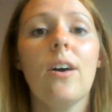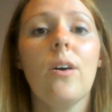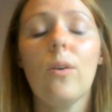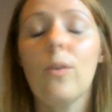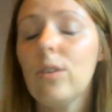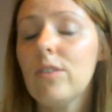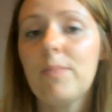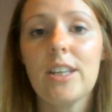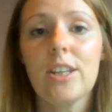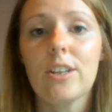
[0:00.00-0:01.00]
All of
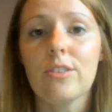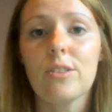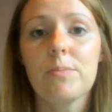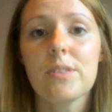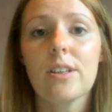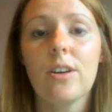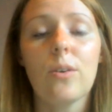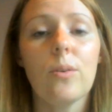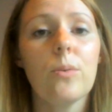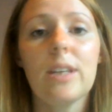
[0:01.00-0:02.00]
my year groups
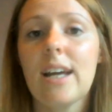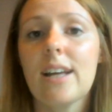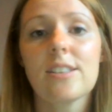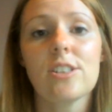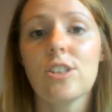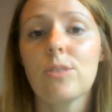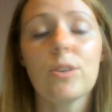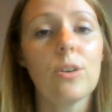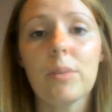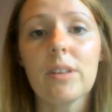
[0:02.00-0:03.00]
are only asked to do a
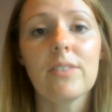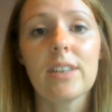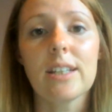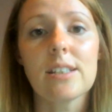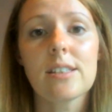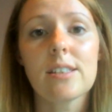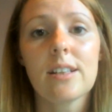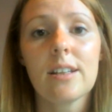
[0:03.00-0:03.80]
couple of things.